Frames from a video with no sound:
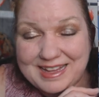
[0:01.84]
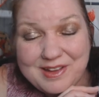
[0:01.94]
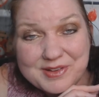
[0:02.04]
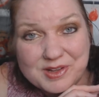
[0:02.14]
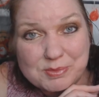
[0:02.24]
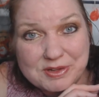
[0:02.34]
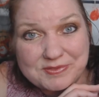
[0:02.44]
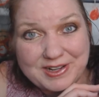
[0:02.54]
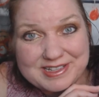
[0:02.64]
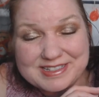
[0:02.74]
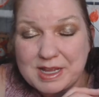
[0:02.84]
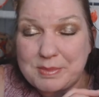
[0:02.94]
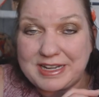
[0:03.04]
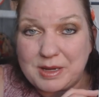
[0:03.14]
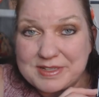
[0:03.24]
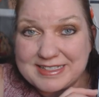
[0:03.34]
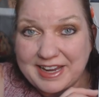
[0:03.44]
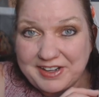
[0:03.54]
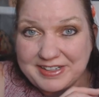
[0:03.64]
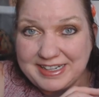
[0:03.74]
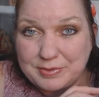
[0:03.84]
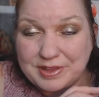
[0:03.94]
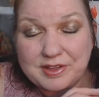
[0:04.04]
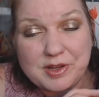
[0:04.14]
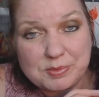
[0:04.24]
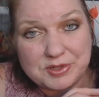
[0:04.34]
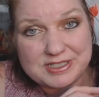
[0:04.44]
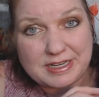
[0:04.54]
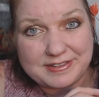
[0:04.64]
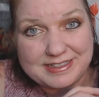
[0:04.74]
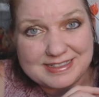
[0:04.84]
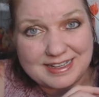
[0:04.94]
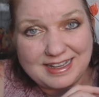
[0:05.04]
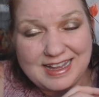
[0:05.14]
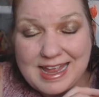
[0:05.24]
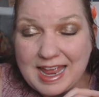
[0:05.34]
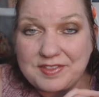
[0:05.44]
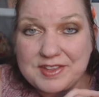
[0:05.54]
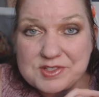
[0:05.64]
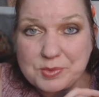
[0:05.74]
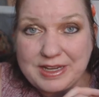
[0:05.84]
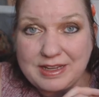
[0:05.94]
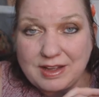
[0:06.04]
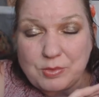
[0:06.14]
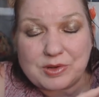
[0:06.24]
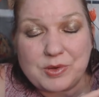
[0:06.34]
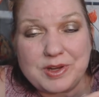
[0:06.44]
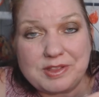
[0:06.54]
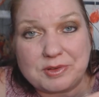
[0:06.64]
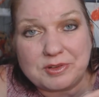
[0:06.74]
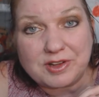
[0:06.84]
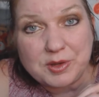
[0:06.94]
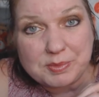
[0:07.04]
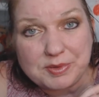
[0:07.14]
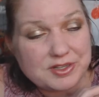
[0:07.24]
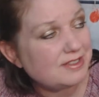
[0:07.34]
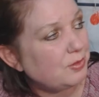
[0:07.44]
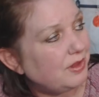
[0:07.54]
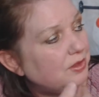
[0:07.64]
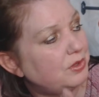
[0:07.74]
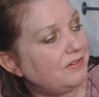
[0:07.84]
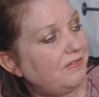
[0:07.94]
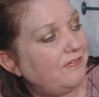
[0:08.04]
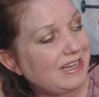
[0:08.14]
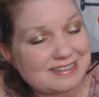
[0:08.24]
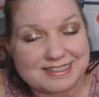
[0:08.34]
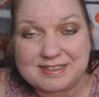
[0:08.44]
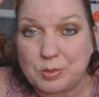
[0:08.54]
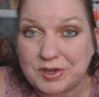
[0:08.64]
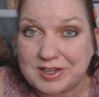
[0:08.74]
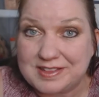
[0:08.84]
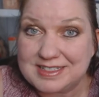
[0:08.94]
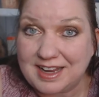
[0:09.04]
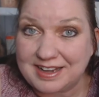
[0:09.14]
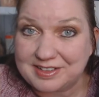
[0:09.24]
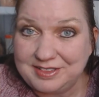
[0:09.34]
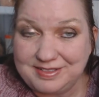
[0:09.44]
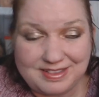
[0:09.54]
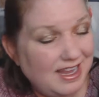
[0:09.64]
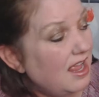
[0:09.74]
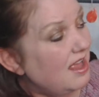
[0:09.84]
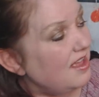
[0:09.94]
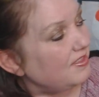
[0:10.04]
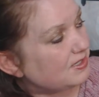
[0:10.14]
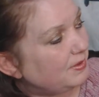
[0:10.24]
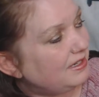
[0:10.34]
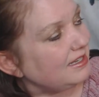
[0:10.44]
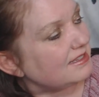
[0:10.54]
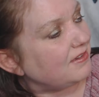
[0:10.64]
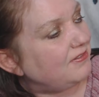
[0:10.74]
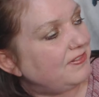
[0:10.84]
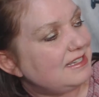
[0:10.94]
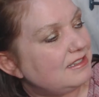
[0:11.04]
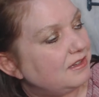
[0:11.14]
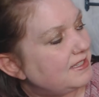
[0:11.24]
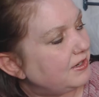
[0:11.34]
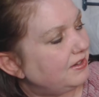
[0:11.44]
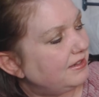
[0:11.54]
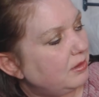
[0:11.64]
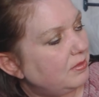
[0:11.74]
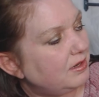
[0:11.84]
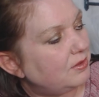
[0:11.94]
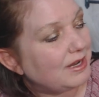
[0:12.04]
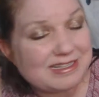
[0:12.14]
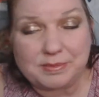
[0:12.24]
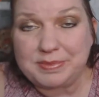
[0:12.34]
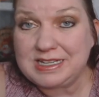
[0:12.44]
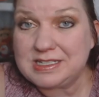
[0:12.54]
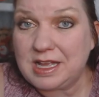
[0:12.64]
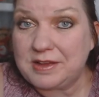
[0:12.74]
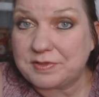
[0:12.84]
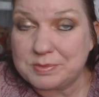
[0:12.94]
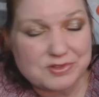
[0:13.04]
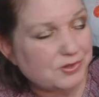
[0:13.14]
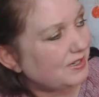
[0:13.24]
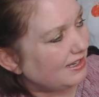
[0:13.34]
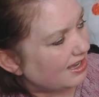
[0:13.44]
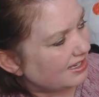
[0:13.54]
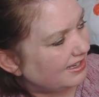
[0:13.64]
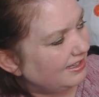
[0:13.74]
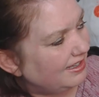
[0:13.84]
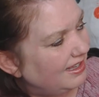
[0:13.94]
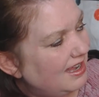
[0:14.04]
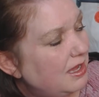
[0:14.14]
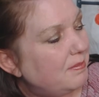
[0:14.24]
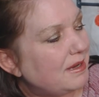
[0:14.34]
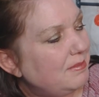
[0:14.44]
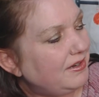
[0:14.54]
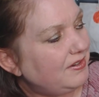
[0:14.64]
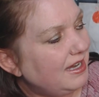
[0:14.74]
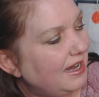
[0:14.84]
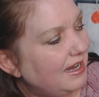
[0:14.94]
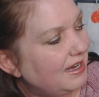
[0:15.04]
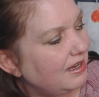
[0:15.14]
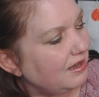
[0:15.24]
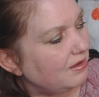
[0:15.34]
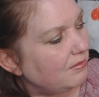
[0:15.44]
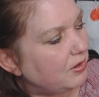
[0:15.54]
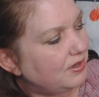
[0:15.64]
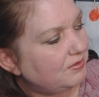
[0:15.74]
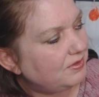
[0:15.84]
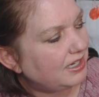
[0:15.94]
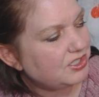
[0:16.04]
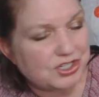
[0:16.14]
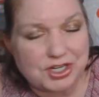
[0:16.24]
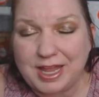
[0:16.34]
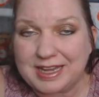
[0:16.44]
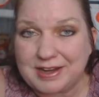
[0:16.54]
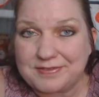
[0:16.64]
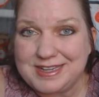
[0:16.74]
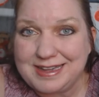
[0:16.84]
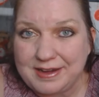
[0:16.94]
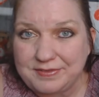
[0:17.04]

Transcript: Hello, cookbook friends. My name is Carrie with Cookbook Divas, and this week we're going through cookbooks with the word feast somewhere in the title. This one is A Feast of Serendib Recipes from Sri Lanka by Mary Anne Mohanraj, and I've